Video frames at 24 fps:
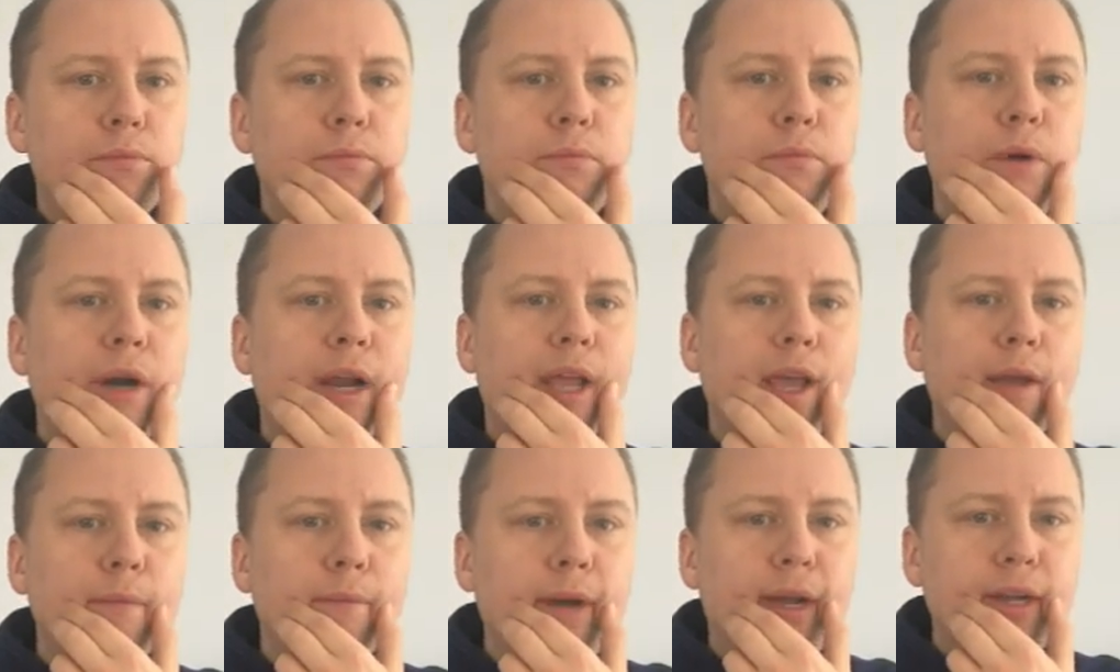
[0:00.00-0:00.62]

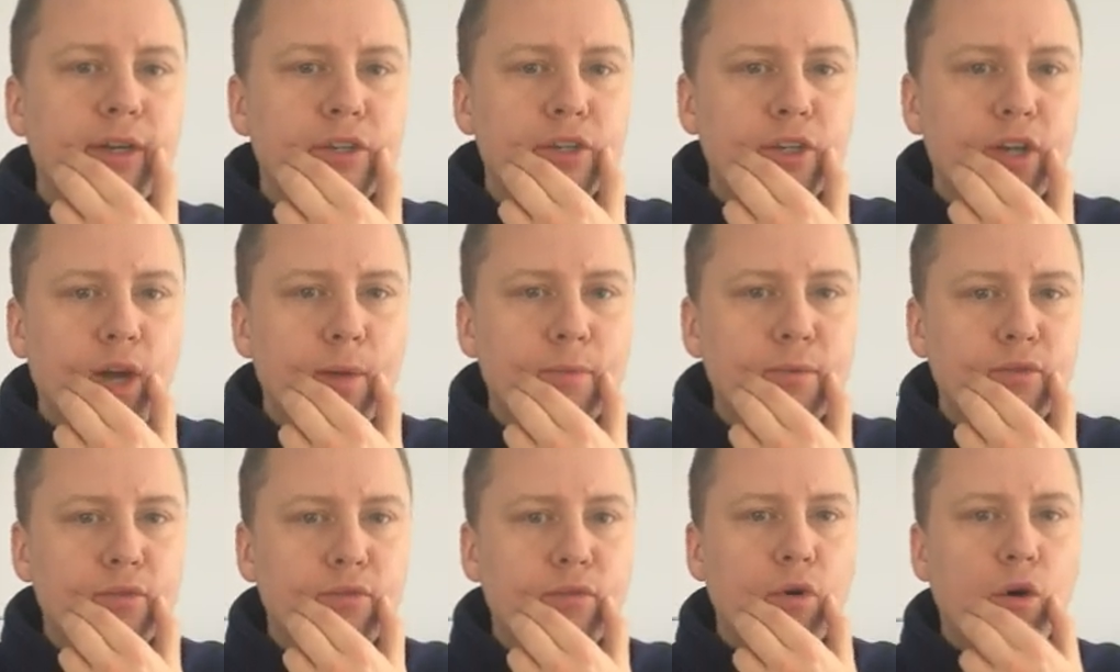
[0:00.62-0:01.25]
bringing my
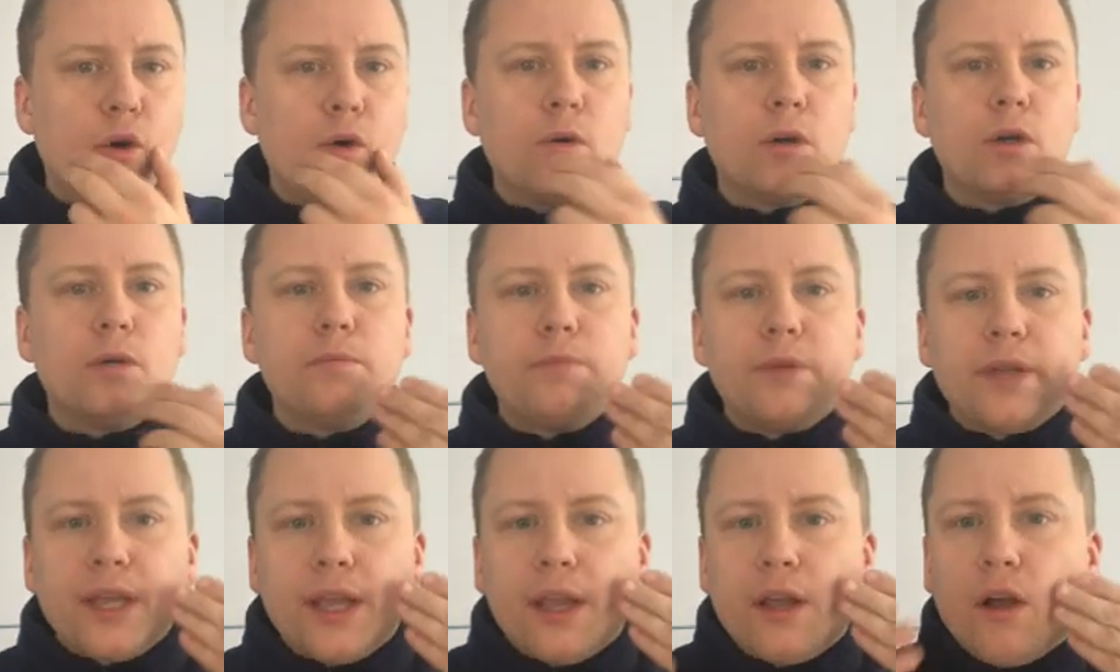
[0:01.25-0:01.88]
chops forward,
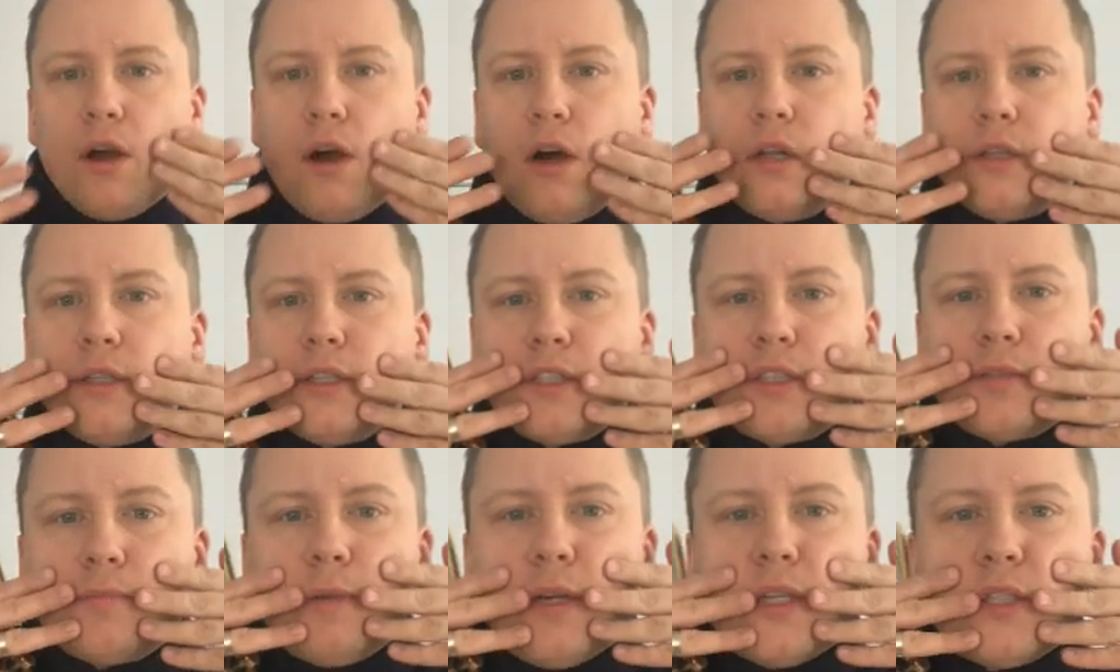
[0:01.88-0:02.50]
bringing all
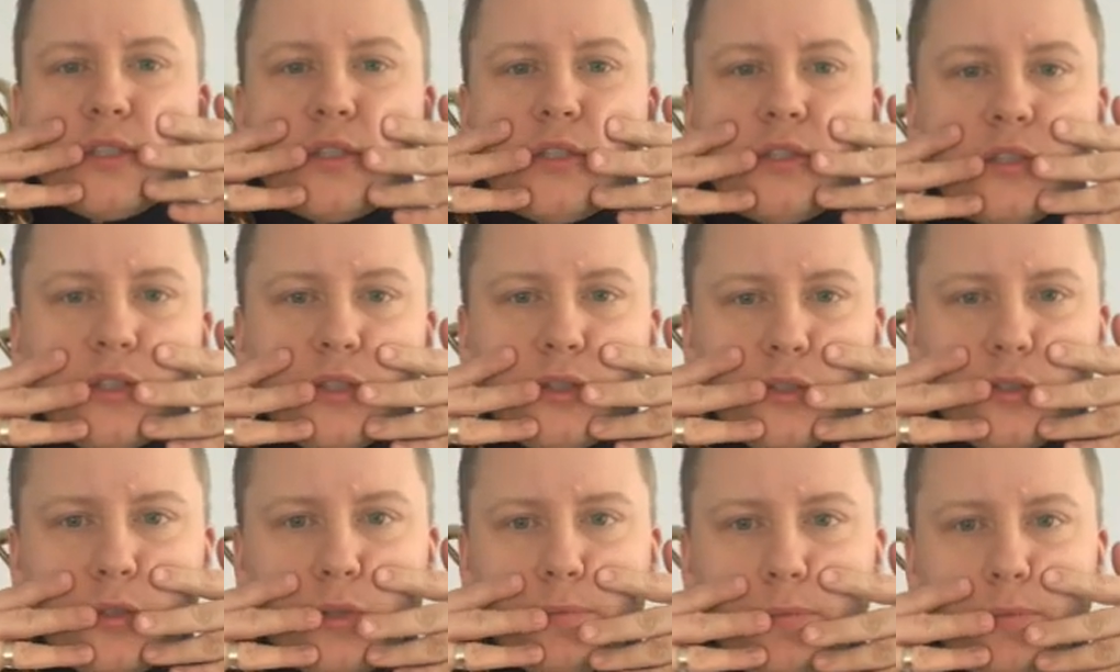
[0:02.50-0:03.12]
these muscles
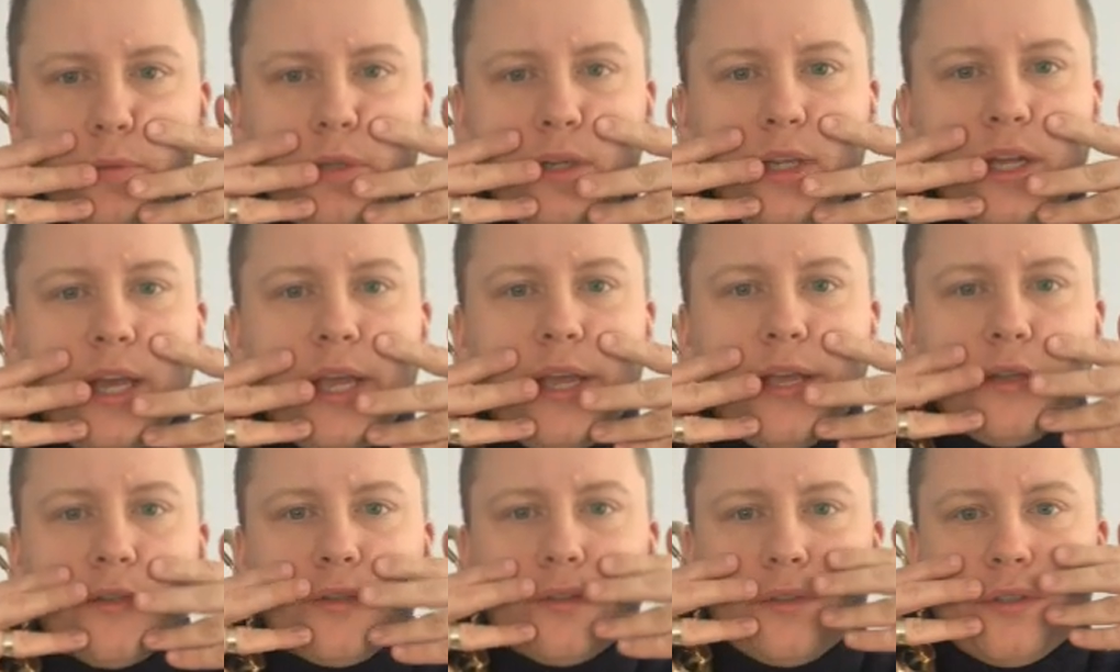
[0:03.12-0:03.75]
into
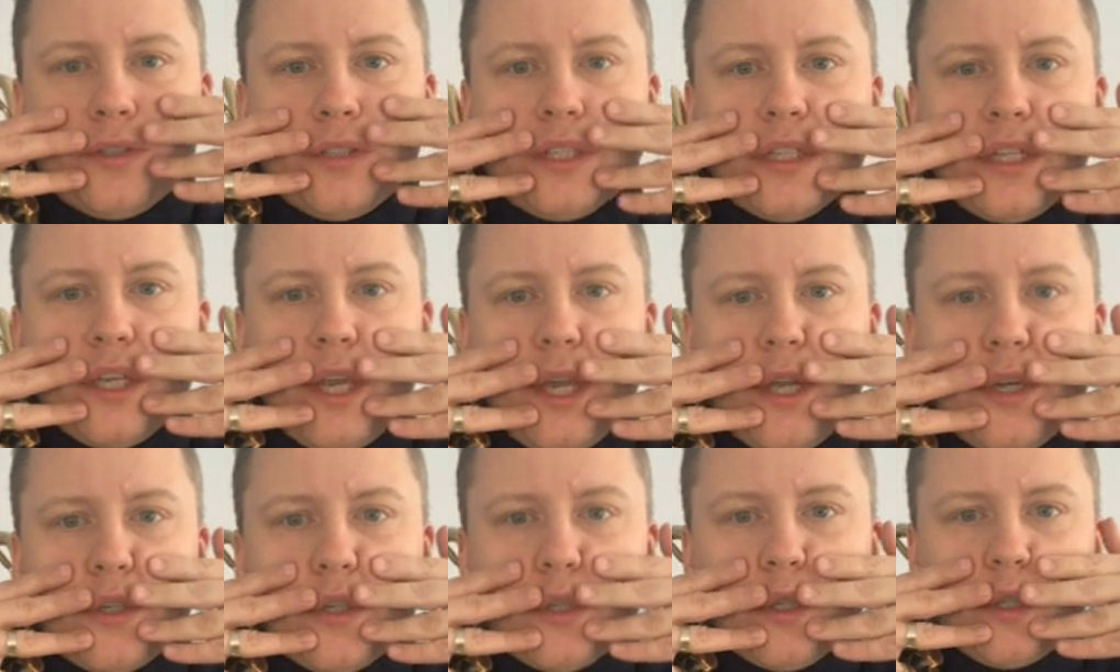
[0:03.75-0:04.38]
play, into an
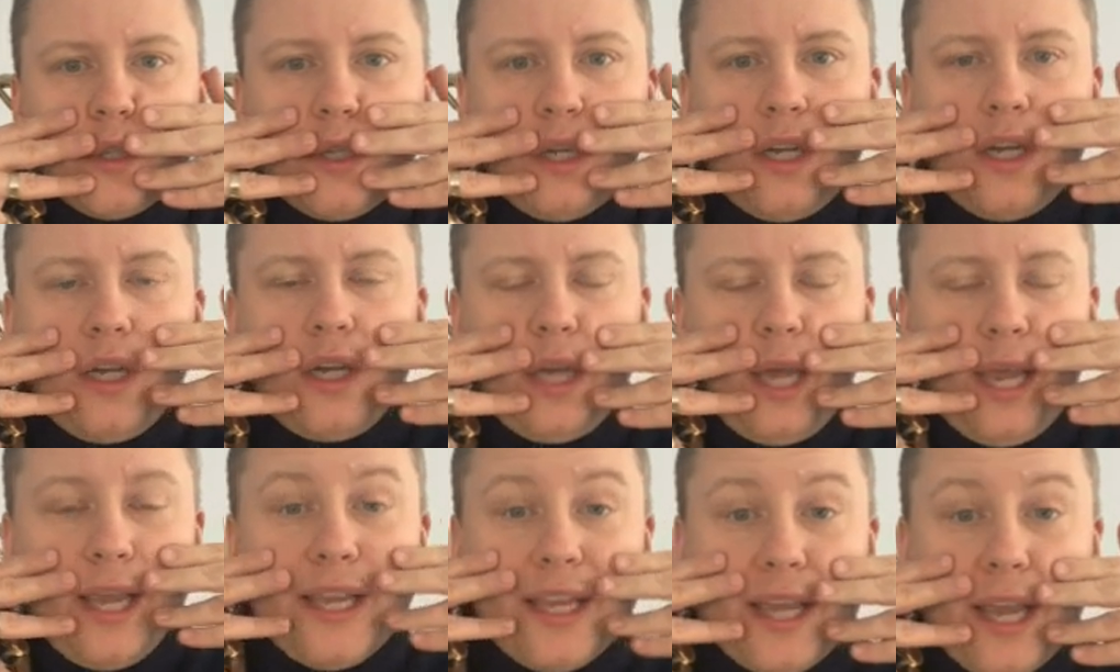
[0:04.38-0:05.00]

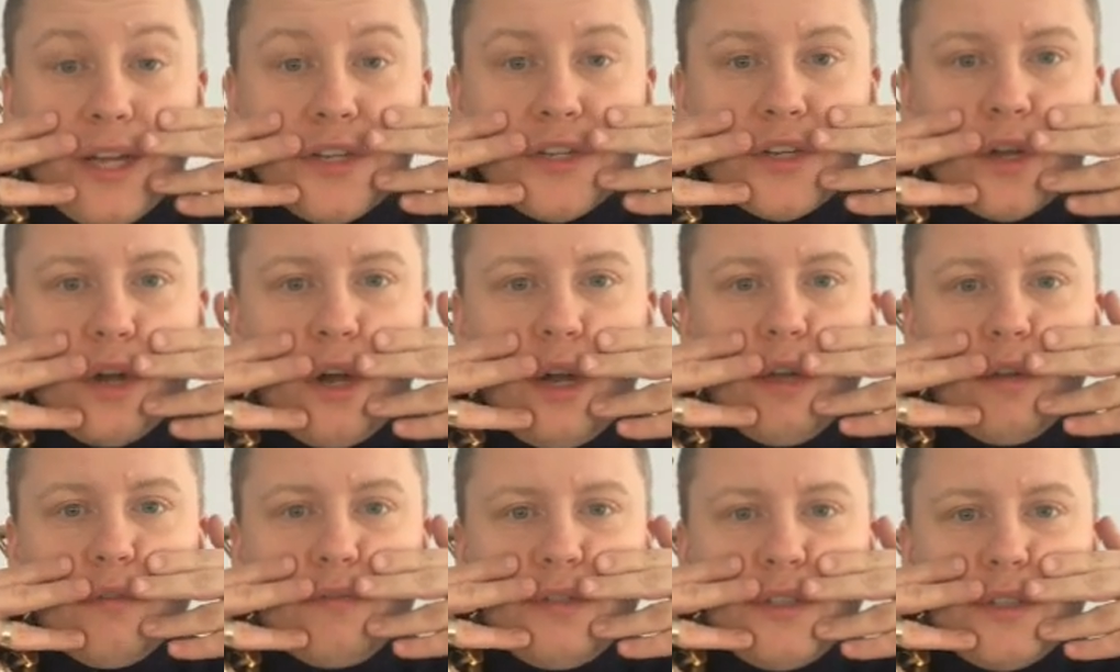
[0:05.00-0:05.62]
engaging
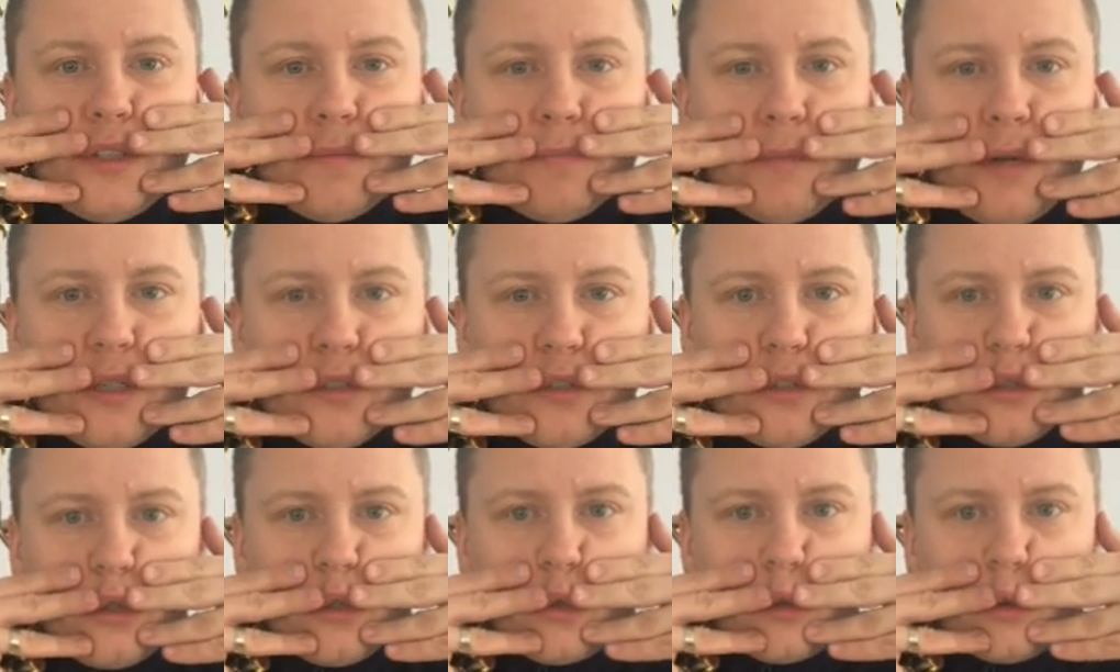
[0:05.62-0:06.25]
all of these
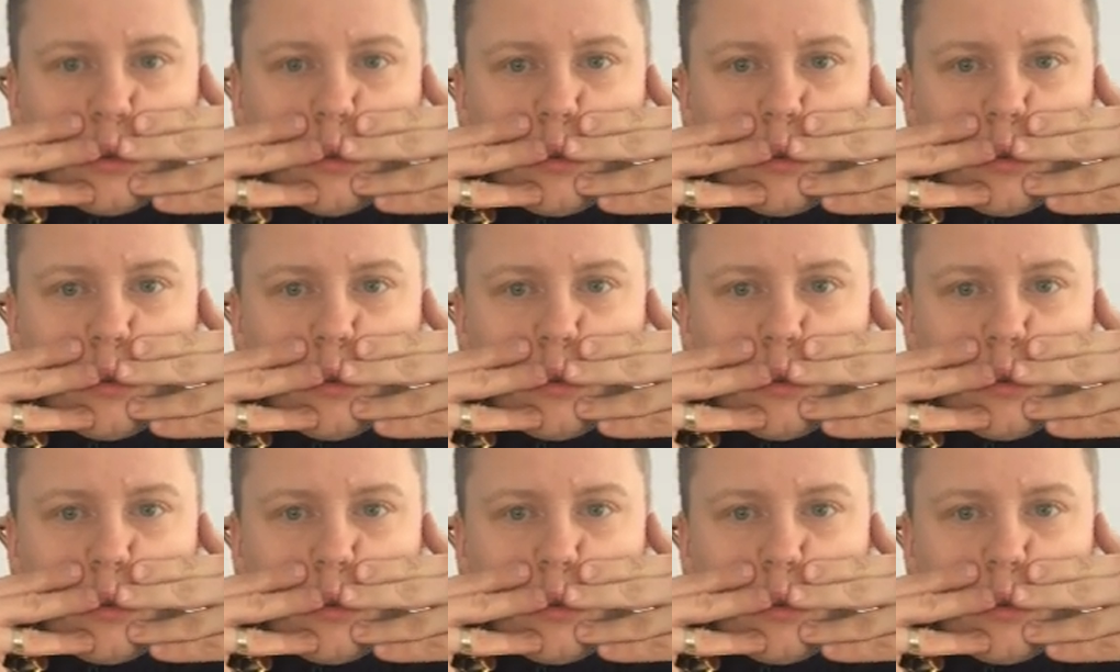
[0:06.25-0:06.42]
muscles